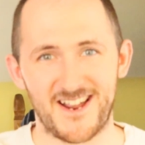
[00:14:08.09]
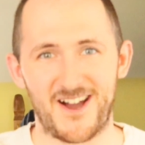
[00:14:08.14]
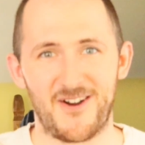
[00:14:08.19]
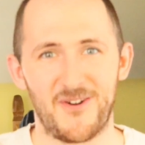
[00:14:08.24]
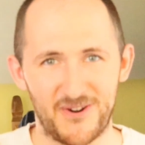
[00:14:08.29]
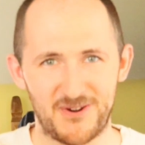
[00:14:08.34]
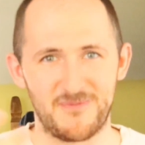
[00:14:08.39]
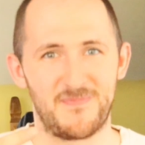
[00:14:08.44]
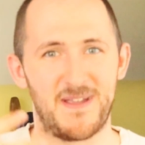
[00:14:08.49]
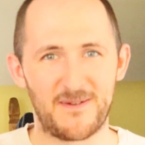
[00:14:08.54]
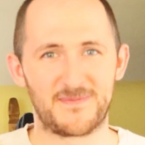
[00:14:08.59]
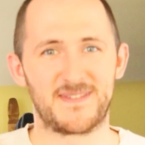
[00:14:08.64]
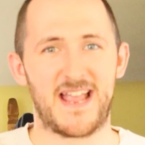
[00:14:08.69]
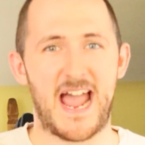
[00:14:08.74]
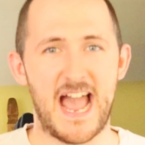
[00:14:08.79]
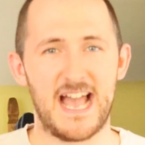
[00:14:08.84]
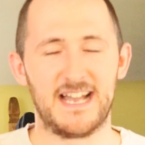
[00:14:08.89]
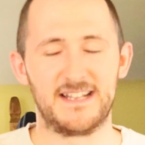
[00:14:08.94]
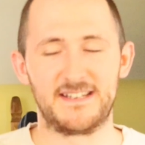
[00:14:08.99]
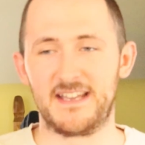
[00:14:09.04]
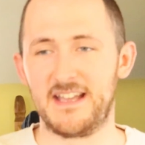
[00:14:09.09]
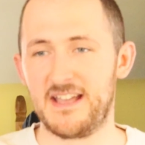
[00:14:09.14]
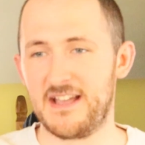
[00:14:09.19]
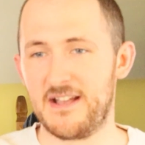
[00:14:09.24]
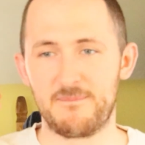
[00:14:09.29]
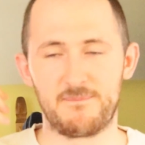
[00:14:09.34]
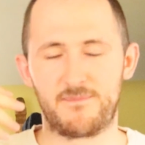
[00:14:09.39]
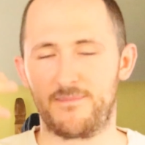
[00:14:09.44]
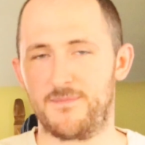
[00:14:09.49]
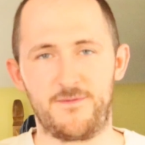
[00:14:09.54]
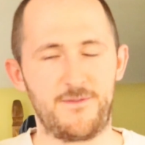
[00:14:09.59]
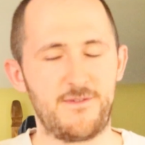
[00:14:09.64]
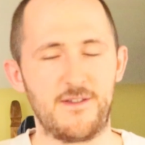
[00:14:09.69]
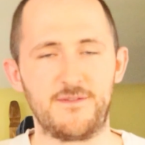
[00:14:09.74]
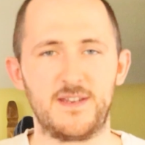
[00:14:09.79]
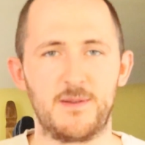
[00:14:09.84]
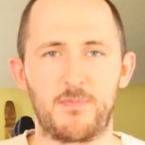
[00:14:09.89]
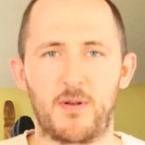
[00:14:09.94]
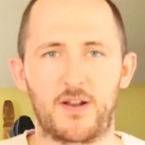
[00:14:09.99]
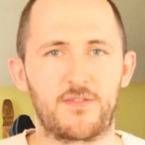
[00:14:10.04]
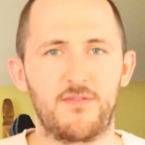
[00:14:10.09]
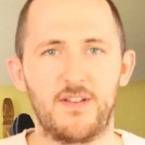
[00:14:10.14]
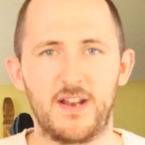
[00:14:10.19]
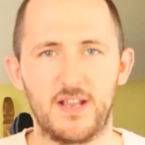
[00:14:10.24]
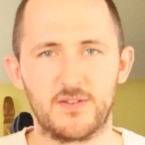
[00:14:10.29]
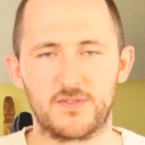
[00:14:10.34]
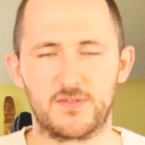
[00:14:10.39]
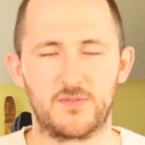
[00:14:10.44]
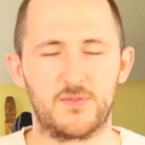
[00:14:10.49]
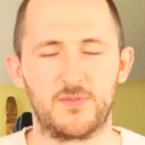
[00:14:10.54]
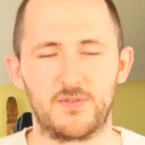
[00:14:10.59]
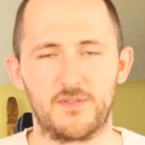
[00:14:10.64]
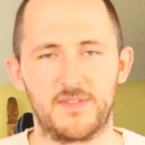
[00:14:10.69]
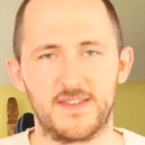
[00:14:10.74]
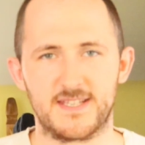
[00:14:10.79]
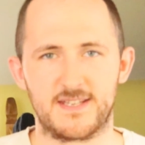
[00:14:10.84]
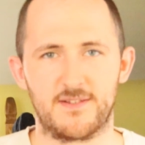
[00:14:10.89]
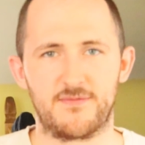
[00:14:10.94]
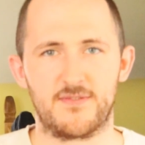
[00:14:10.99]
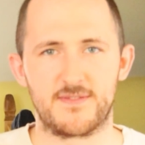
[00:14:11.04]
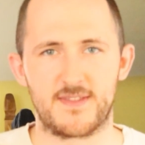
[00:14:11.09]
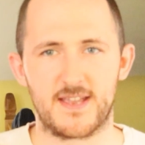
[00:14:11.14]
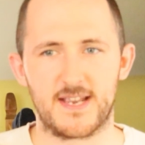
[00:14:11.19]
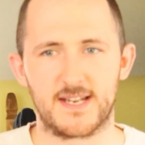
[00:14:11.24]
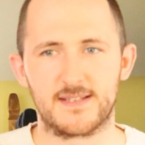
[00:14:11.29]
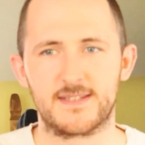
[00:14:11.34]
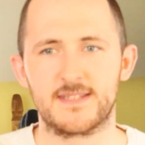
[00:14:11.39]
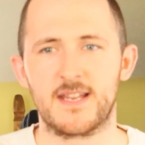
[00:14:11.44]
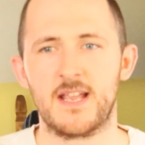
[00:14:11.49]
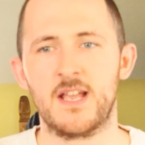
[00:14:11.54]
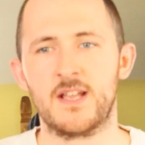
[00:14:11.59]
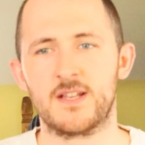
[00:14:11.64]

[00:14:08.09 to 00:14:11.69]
I want to be able to add 50 plus videos on all of these different things.